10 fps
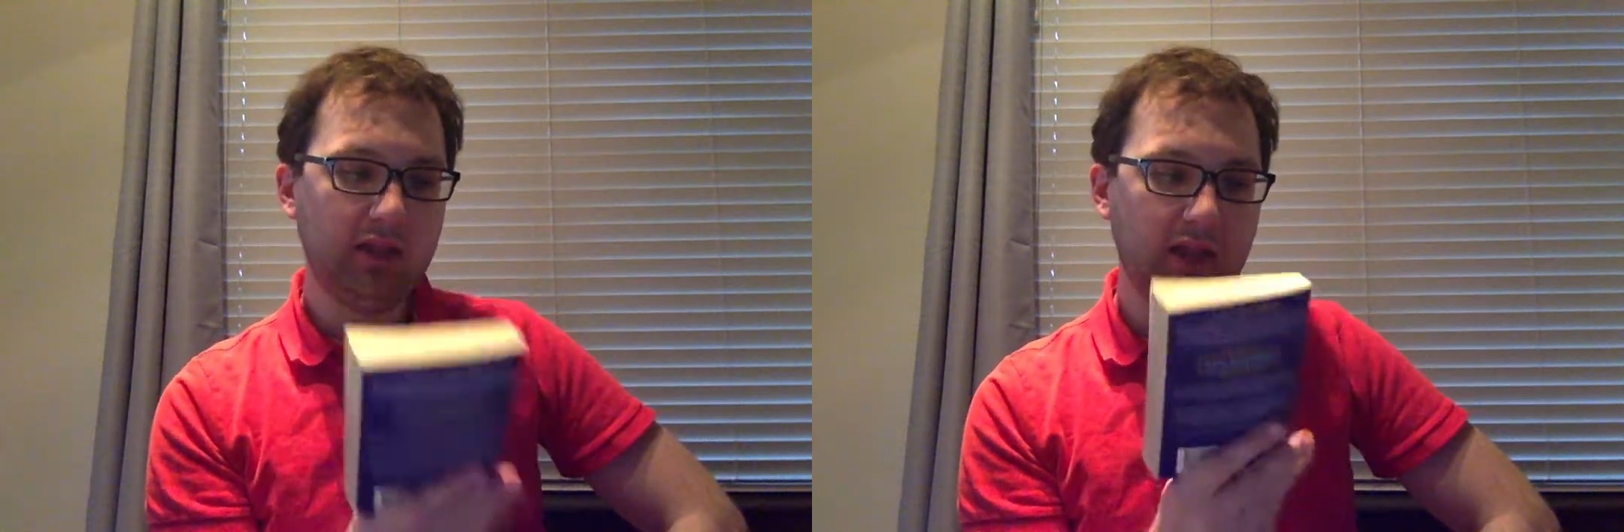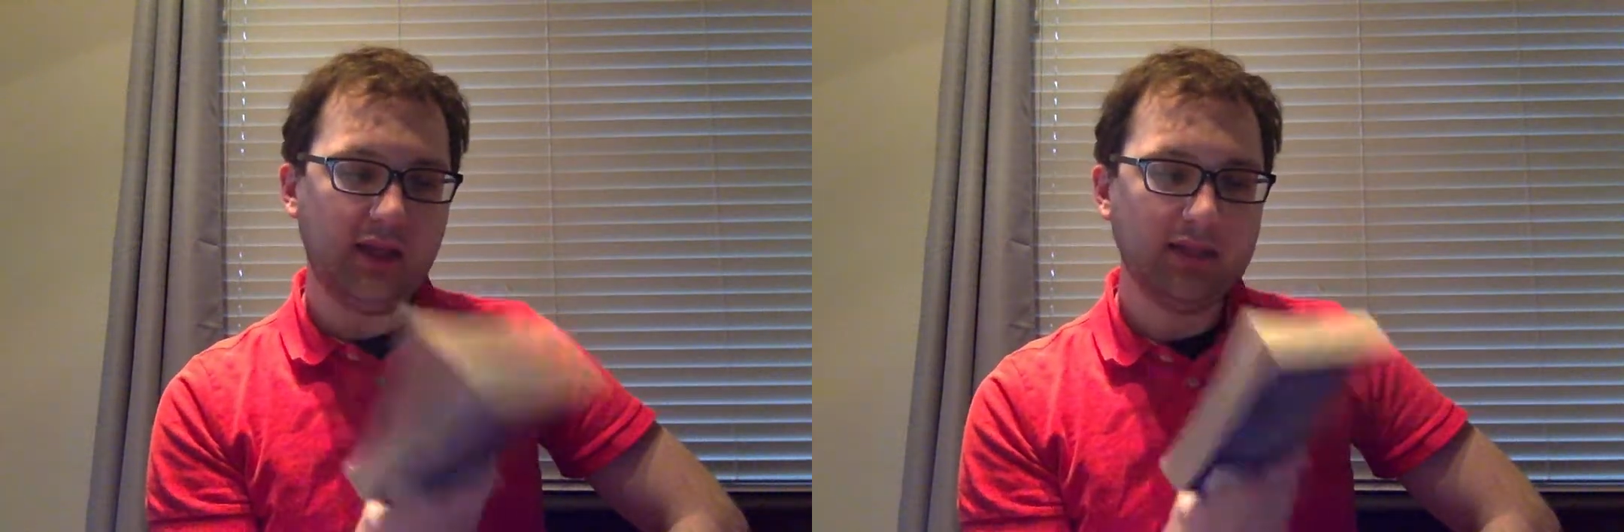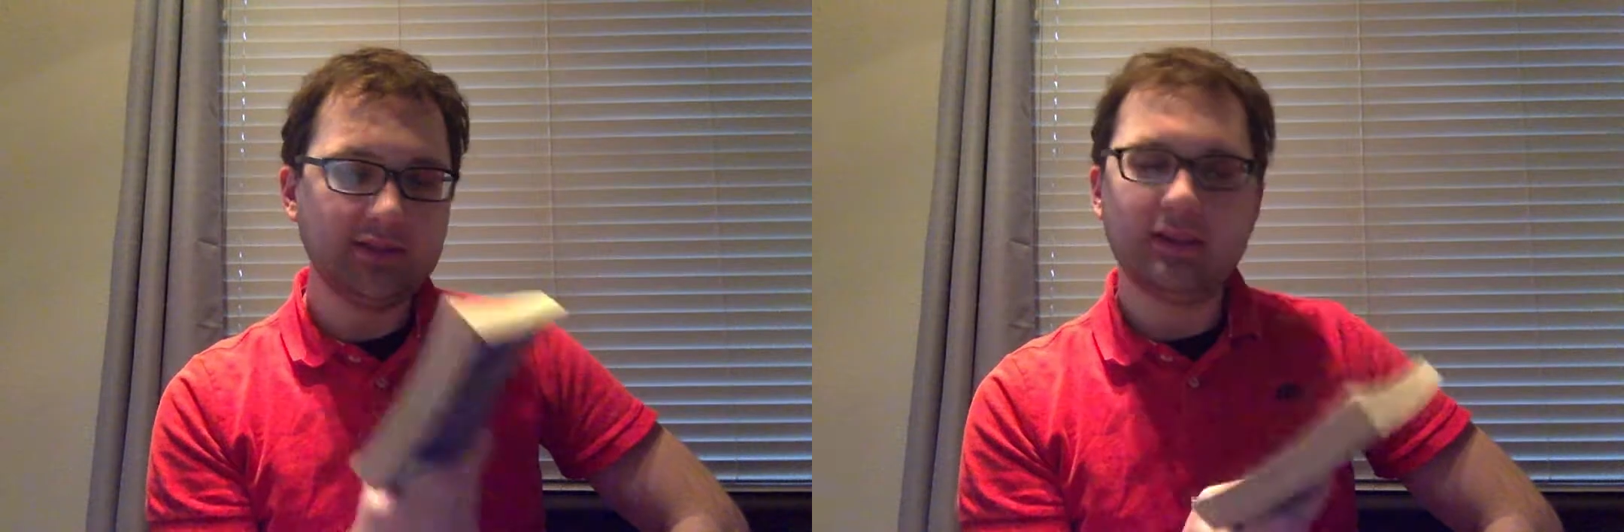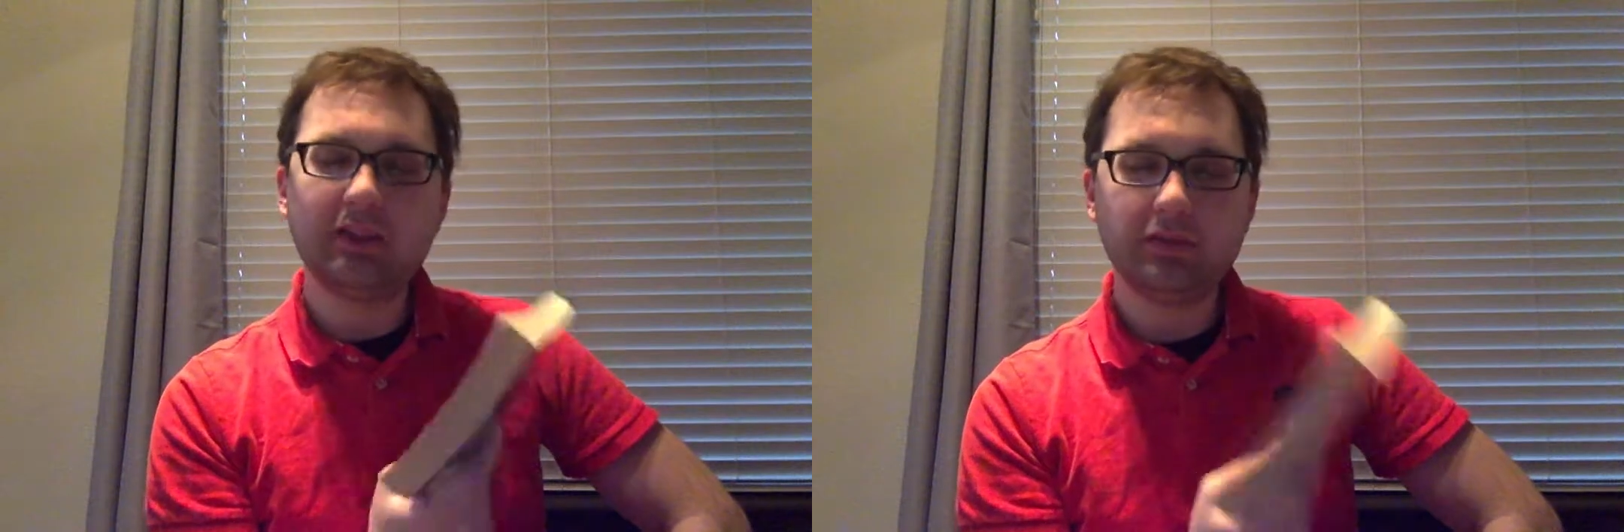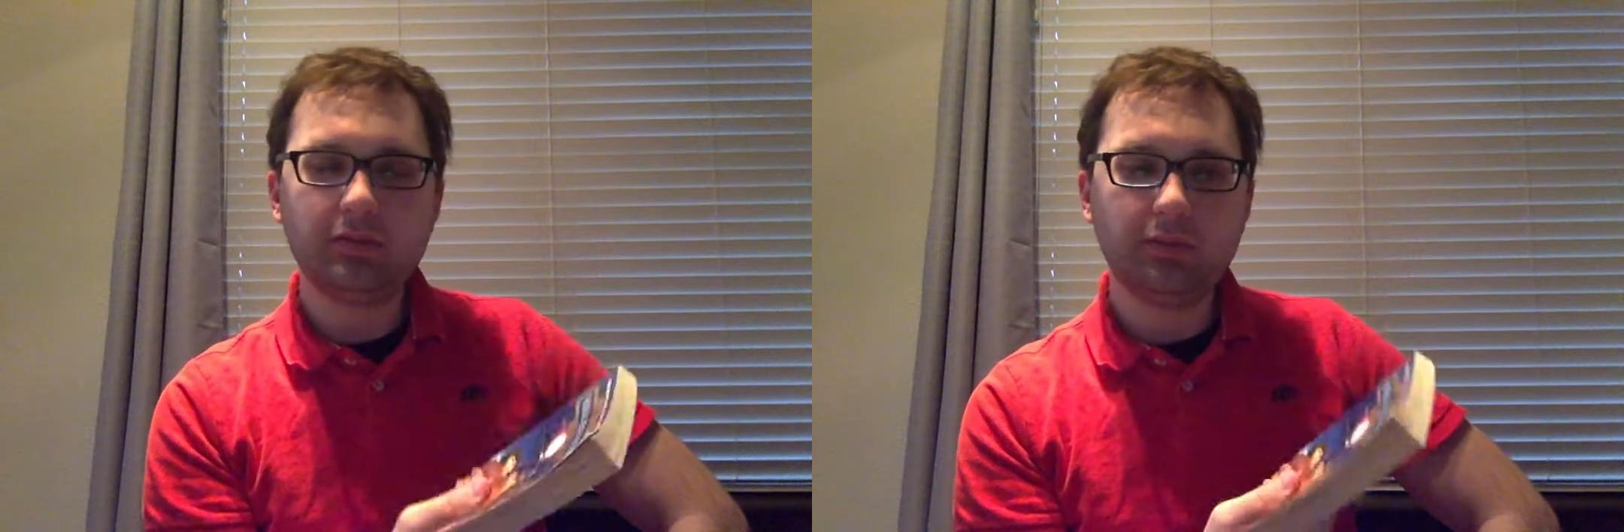like I said,
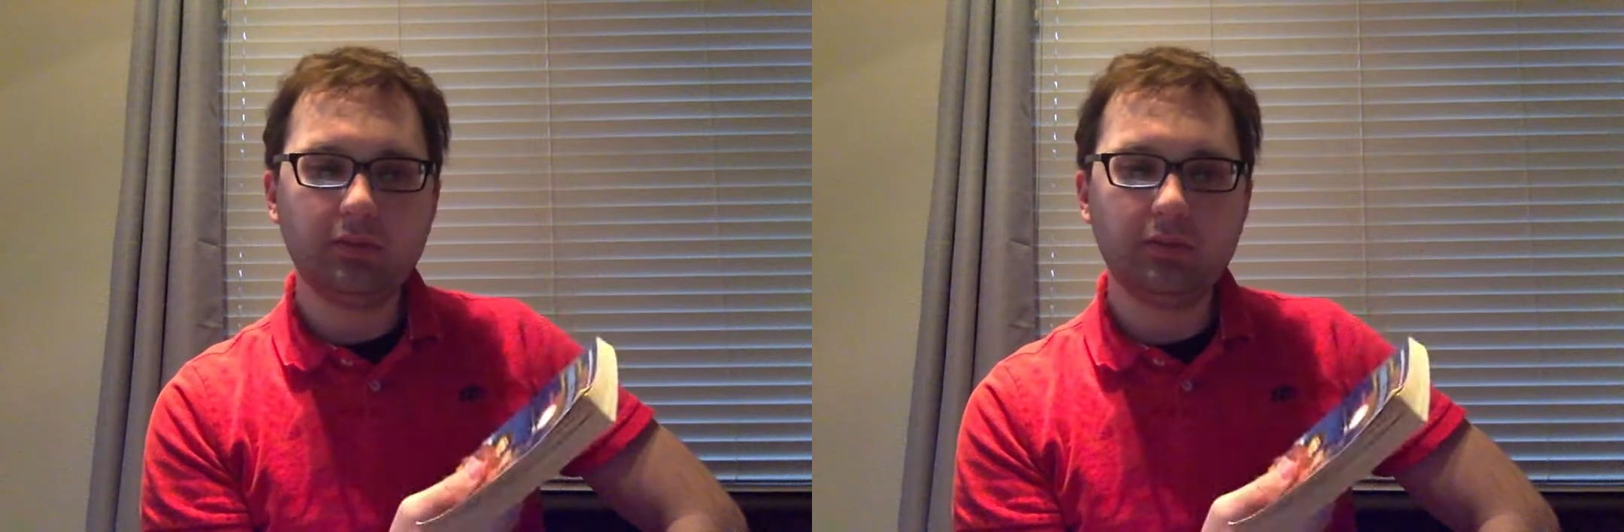this